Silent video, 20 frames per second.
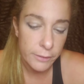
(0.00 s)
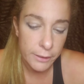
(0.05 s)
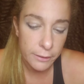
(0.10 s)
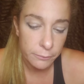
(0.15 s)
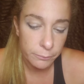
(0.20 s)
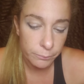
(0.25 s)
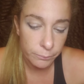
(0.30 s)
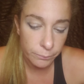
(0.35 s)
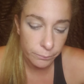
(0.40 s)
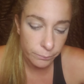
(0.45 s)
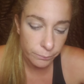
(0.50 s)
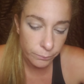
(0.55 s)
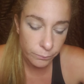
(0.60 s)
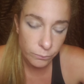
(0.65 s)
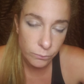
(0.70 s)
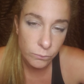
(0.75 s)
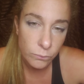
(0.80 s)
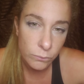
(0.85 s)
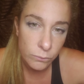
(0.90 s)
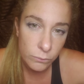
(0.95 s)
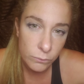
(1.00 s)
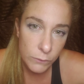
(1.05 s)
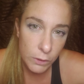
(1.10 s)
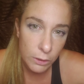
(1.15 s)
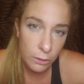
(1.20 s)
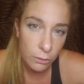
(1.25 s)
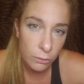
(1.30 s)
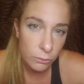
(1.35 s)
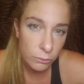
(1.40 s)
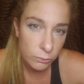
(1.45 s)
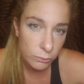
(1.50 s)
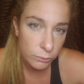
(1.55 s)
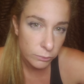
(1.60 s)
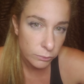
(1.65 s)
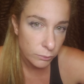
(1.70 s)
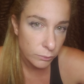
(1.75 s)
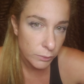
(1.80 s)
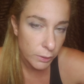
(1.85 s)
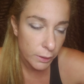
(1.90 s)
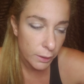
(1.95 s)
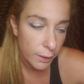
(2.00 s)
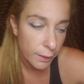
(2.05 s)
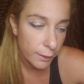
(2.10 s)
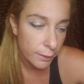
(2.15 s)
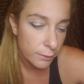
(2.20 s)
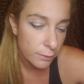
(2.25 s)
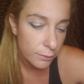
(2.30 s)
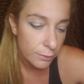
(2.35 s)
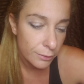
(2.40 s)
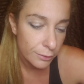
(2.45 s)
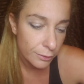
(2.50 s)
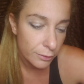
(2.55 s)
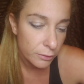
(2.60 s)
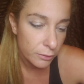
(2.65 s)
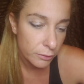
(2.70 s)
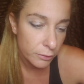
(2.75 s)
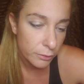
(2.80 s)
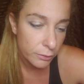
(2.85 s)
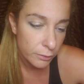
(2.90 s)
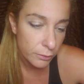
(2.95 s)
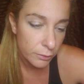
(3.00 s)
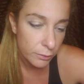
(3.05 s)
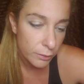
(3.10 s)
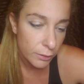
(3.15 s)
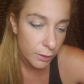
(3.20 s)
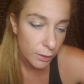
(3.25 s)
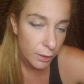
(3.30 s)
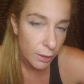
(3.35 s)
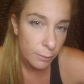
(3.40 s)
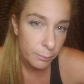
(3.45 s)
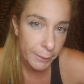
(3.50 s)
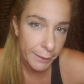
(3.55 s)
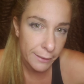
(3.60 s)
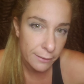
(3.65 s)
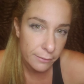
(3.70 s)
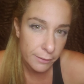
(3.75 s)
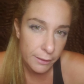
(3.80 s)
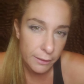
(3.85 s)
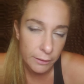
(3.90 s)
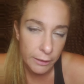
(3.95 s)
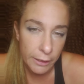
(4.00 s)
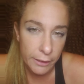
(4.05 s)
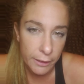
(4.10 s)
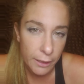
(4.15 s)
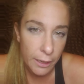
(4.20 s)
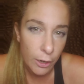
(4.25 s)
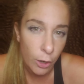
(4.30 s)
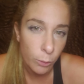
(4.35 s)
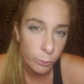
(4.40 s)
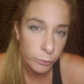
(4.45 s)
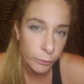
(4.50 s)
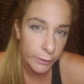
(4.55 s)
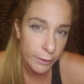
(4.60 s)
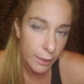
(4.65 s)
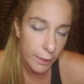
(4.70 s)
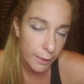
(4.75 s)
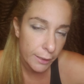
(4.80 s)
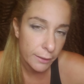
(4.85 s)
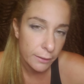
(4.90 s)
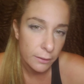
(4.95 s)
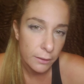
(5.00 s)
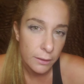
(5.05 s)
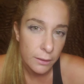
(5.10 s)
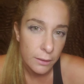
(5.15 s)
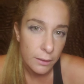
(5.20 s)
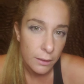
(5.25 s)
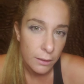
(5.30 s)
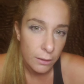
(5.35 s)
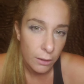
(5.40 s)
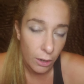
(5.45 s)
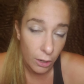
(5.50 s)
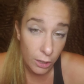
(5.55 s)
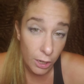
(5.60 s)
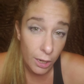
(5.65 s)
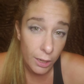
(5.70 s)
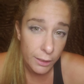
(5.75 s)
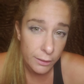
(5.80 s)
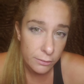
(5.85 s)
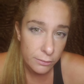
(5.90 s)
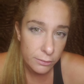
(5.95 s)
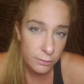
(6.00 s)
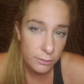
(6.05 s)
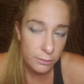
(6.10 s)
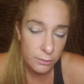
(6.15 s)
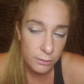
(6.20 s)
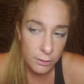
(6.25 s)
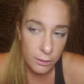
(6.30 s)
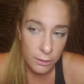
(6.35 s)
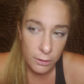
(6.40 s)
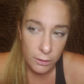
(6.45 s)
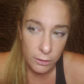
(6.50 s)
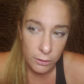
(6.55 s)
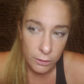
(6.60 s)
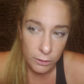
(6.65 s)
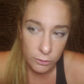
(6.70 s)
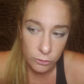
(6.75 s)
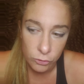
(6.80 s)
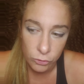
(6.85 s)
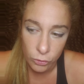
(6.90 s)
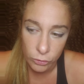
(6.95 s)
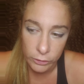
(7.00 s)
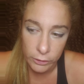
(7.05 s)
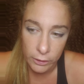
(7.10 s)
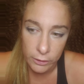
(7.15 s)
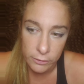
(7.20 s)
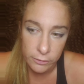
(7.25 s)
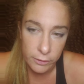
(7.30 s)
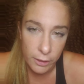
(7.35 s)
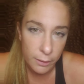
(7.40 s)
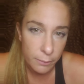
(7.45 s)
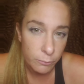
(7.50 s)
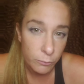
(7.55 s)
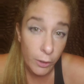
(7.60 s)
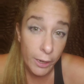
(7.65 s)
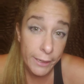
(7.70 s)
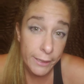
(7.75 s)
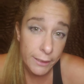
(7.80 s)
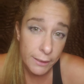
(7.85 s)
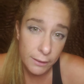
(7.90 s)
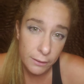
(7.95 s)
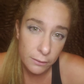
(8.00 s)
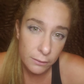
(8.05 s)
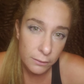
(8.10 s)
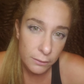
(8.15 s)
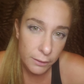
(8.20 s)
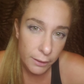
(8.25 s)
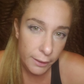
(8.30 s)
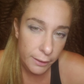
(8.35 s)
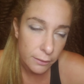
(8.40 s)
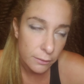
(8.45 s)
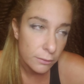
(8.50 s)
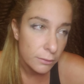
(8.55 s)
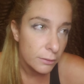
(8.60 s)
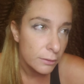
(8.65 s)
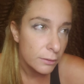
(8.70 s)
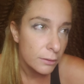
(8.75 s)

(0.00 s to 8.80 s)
it, you know, and painting kind of helped with that a lot. So does writing, and